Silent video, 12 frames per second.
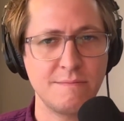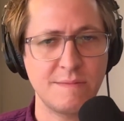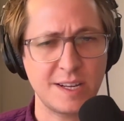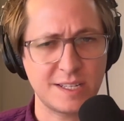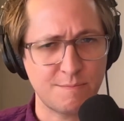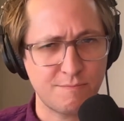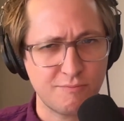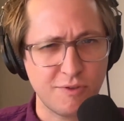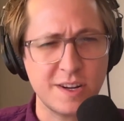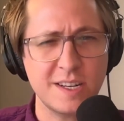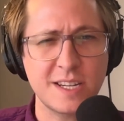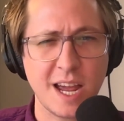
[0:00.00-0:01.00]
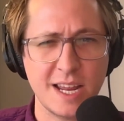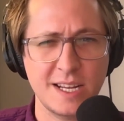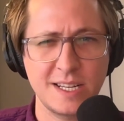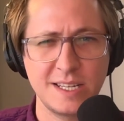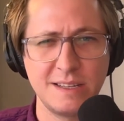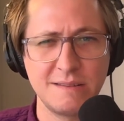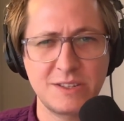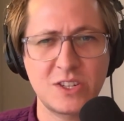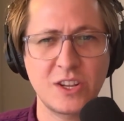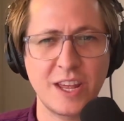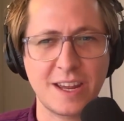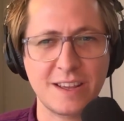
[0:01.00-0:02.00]
It's pretty tight and
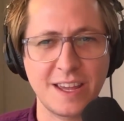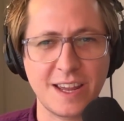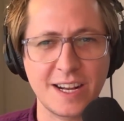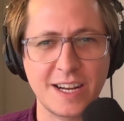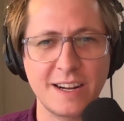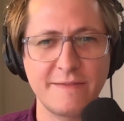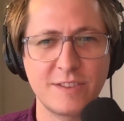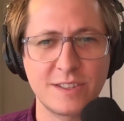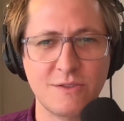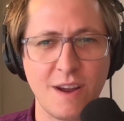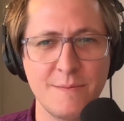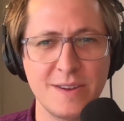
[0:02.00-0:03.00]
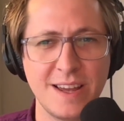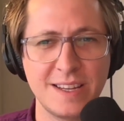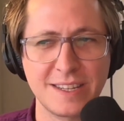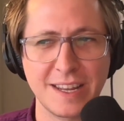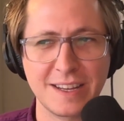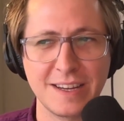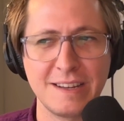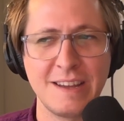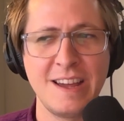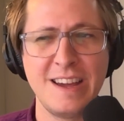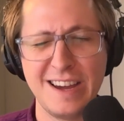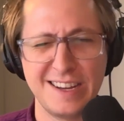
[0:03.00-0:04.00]
slick. Like I'd kind of describe it as like a
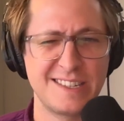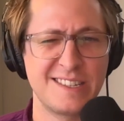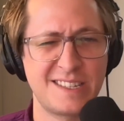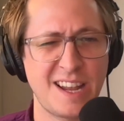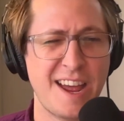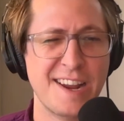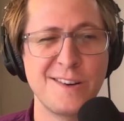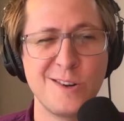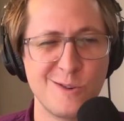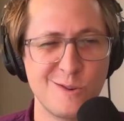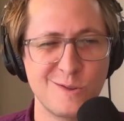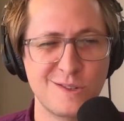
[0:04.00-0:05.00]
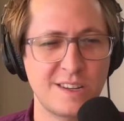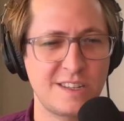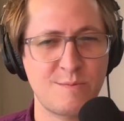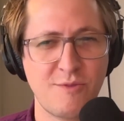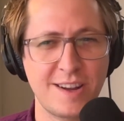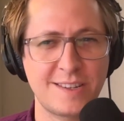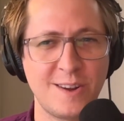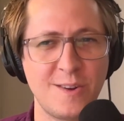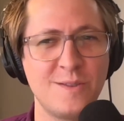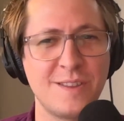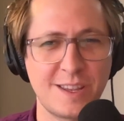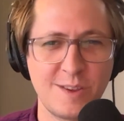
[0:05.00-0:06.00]
design news
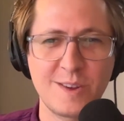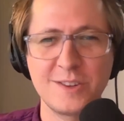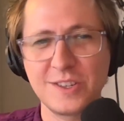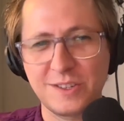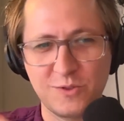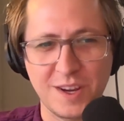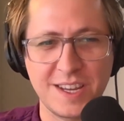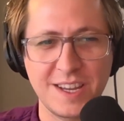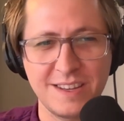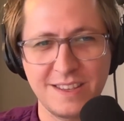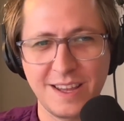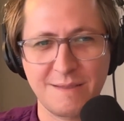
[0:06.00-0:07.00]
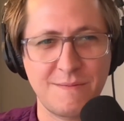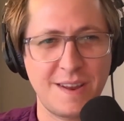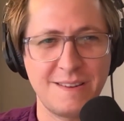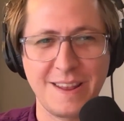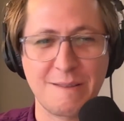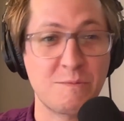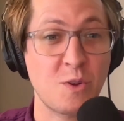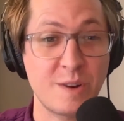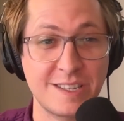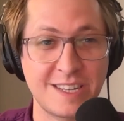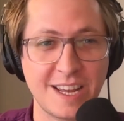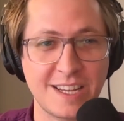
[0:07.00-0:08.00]
espresso. Like you can just drink it like in like
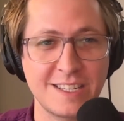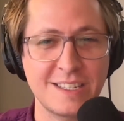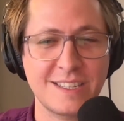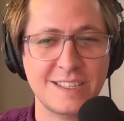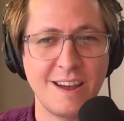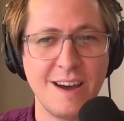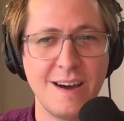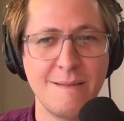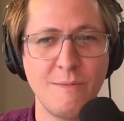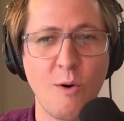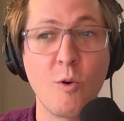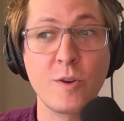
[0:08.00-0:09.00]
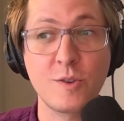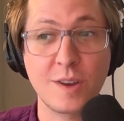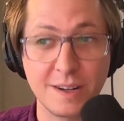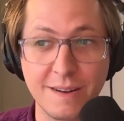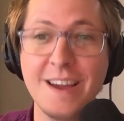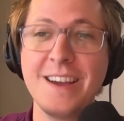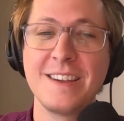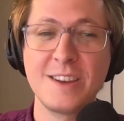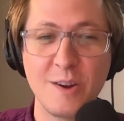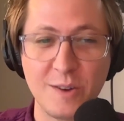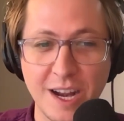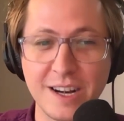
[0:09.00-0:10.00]
30 seconds, or you can,
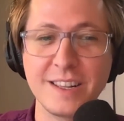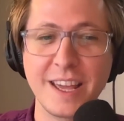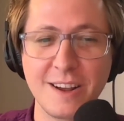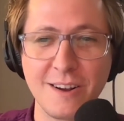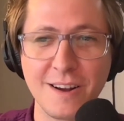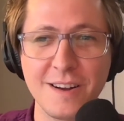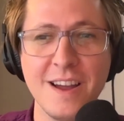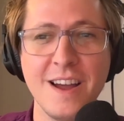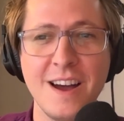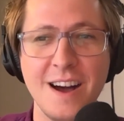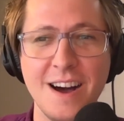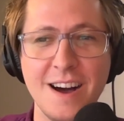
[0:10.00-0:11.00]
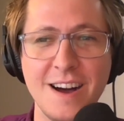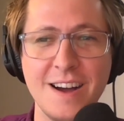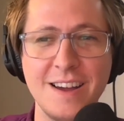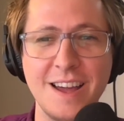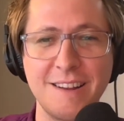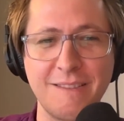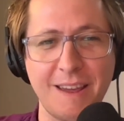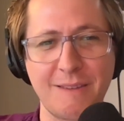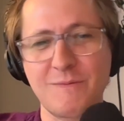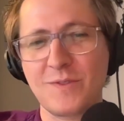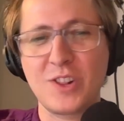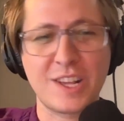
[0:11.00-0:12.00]
you know, kind of linger and like
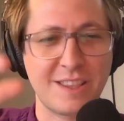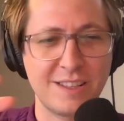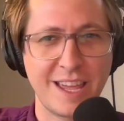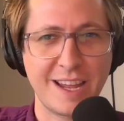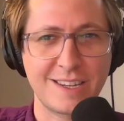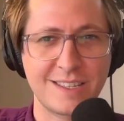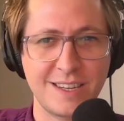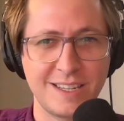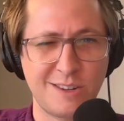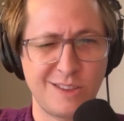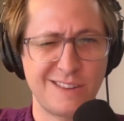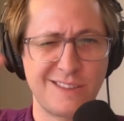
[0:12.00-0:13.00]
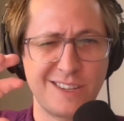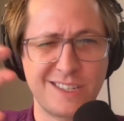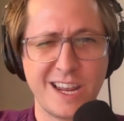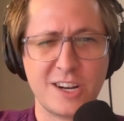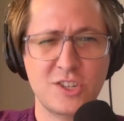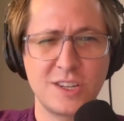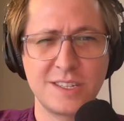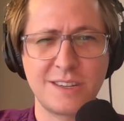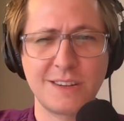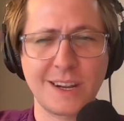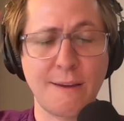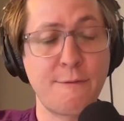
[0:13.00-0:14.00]
click the links. And so the sections,
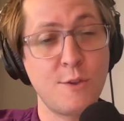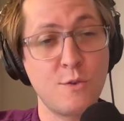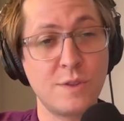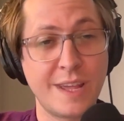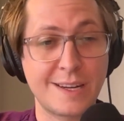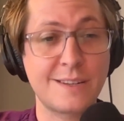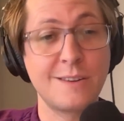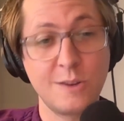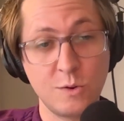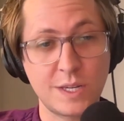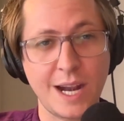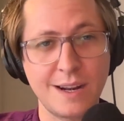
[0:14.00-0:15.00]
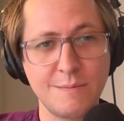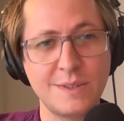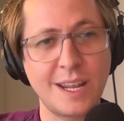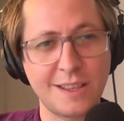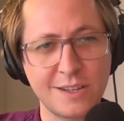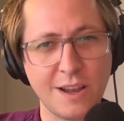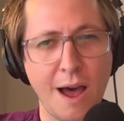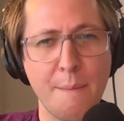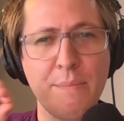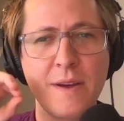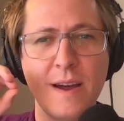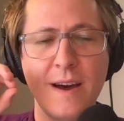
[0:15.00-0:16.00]
there's like a few linked news items at the
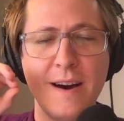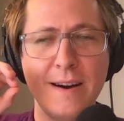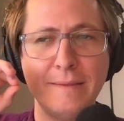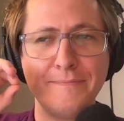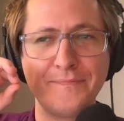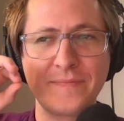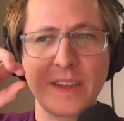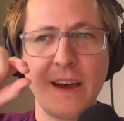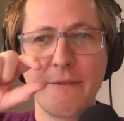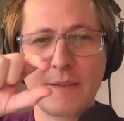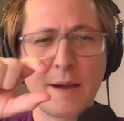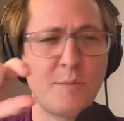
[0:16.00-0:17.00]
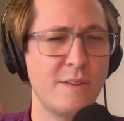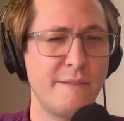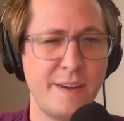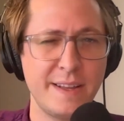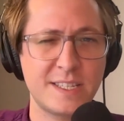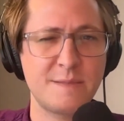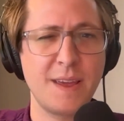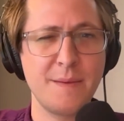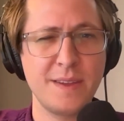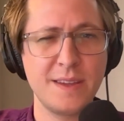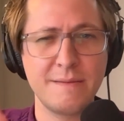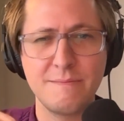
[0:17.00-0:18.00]
top, a couple events,
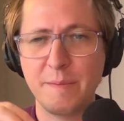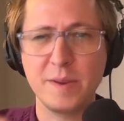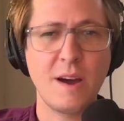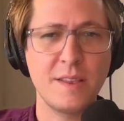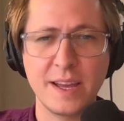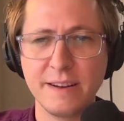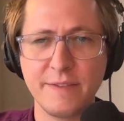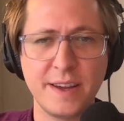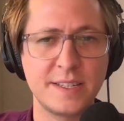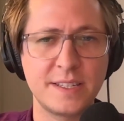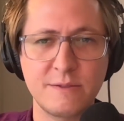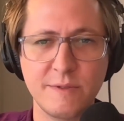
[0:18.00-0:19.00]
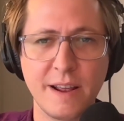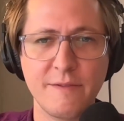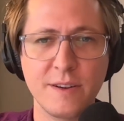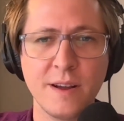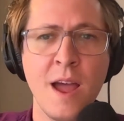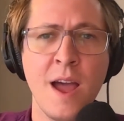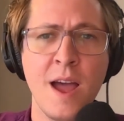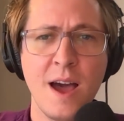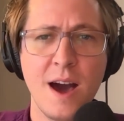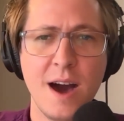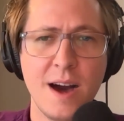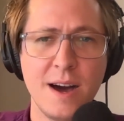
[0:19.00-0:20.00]
maybe online events, whatever,
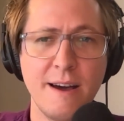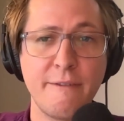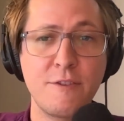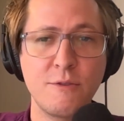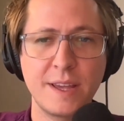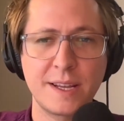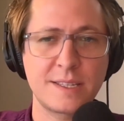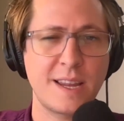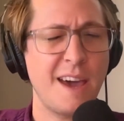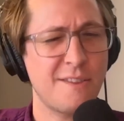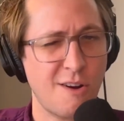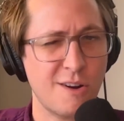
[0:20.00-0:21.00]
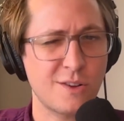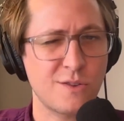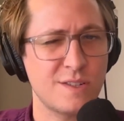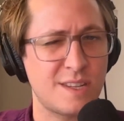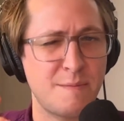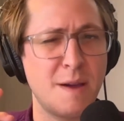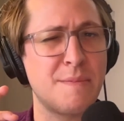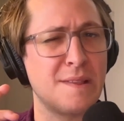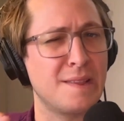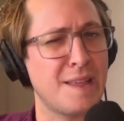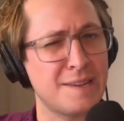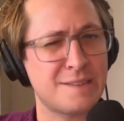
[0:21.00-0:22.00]
a few links to other articles that might be
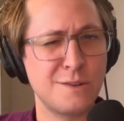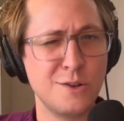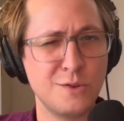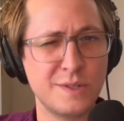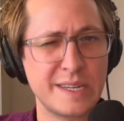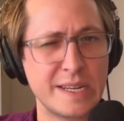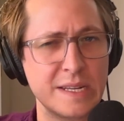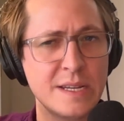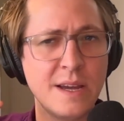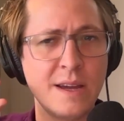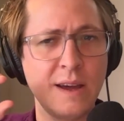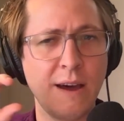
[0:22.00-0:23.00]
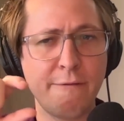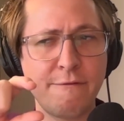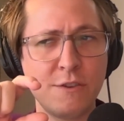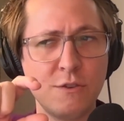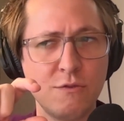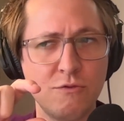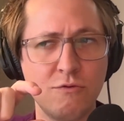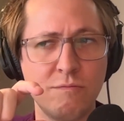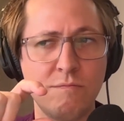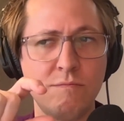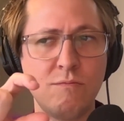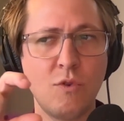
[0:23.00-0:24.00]
less newsy, a few
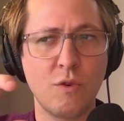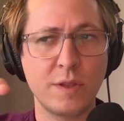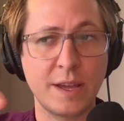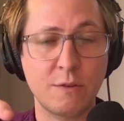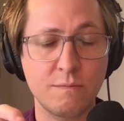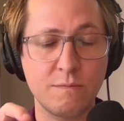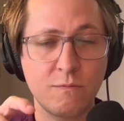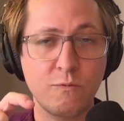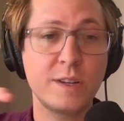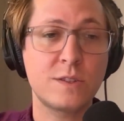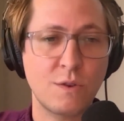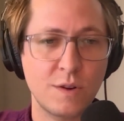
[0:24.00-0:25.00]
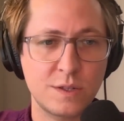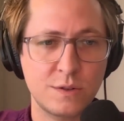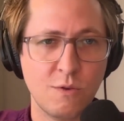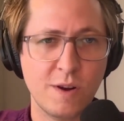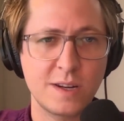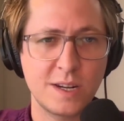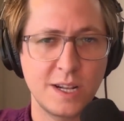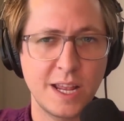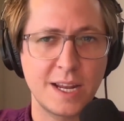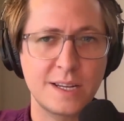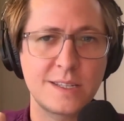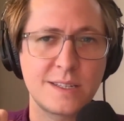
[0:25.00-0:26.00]
more like resource oriented
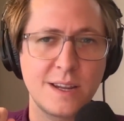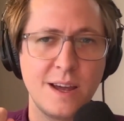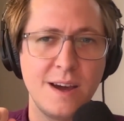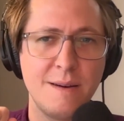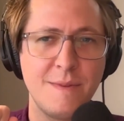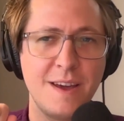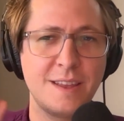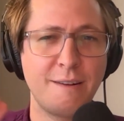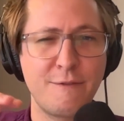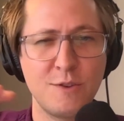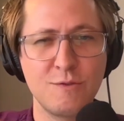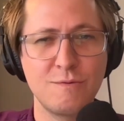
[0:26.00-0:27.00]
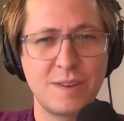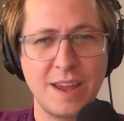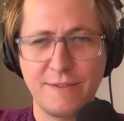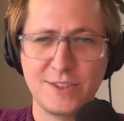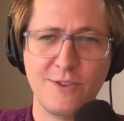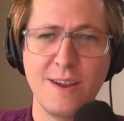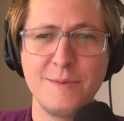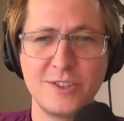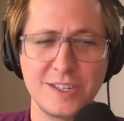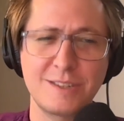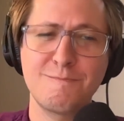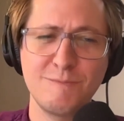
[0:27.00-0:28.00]
links, and then a few GIFs or
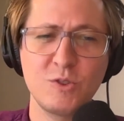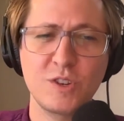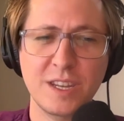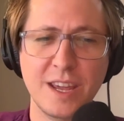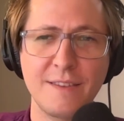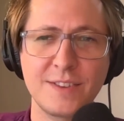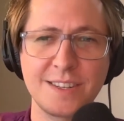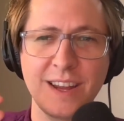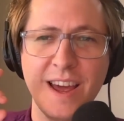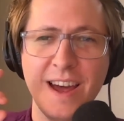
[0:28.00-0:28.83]
images, usually GIFs,